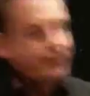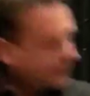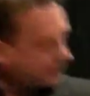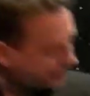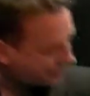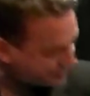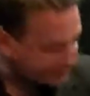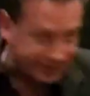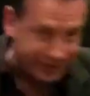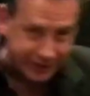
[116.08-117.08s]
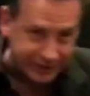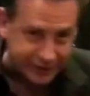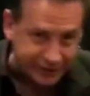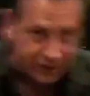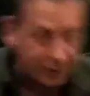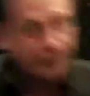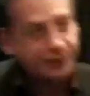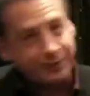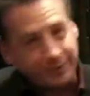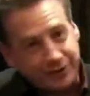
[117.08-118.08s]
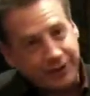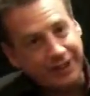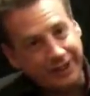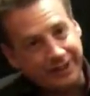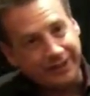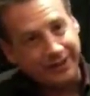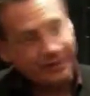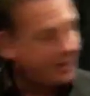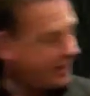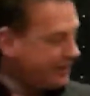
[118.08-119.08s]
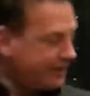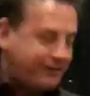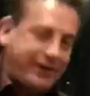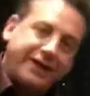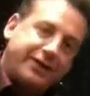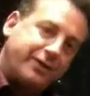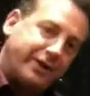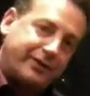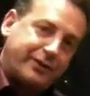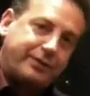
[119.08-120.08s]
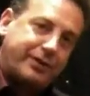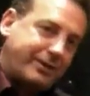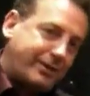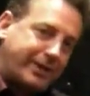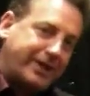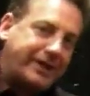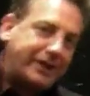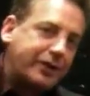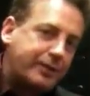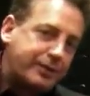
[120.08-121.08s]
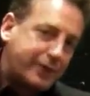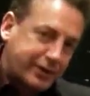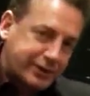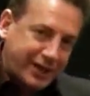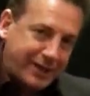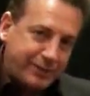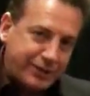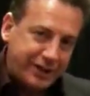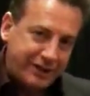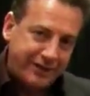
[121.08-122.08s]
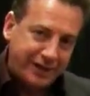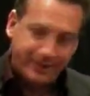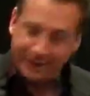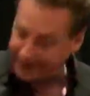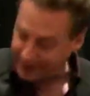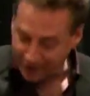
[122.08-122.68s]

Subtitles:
You see his technology here. Oh, there's some machining in here. In fact, he went through probably 100 prototypes in developing it